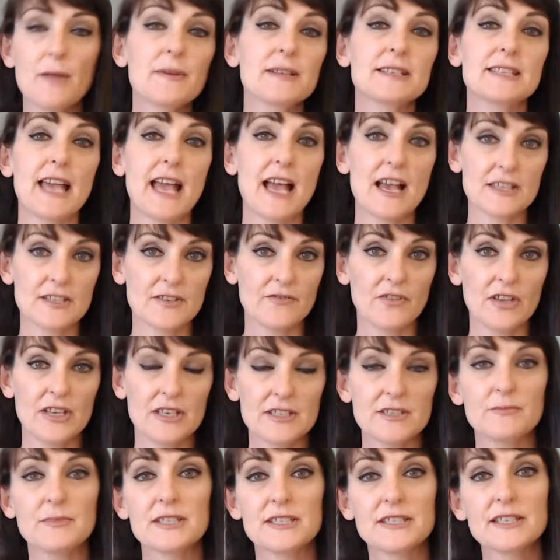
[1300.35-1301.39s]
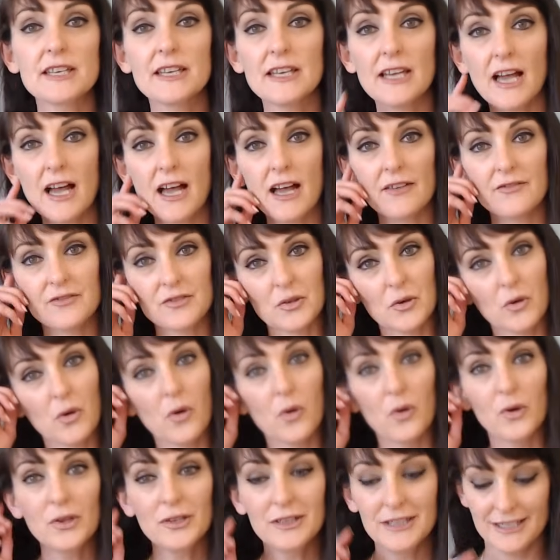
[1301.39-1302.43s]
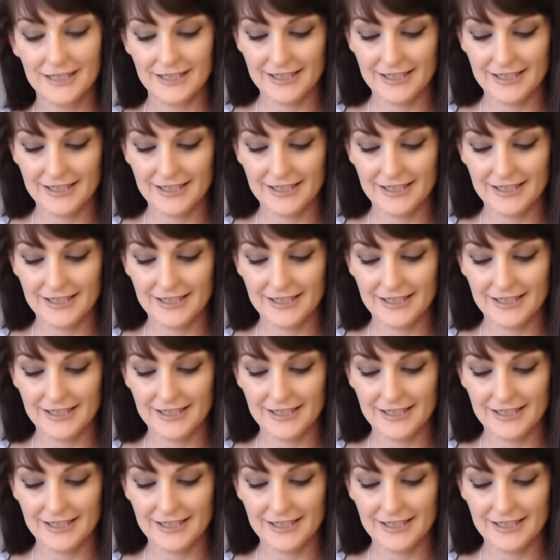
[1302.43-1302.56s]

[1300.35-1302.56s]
It's a house of intimacy, after all.